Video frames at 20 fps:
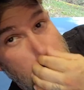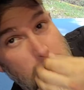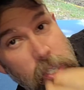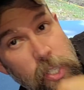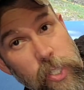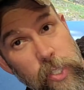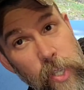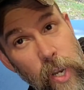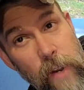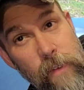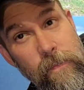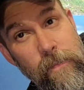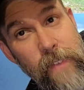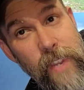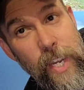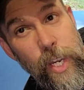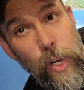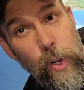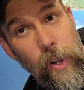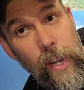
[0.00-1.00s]
Start
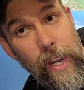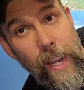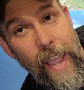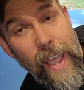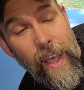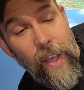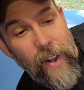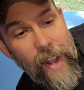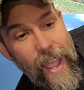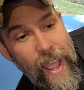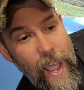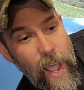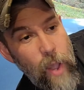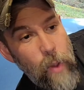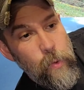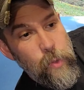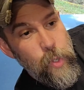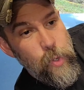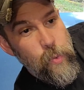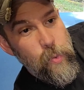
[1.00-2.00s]
figuring out how
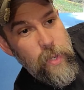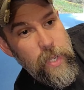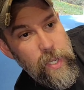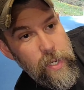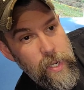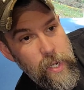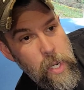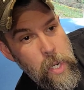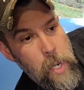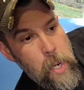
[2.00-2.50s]
you can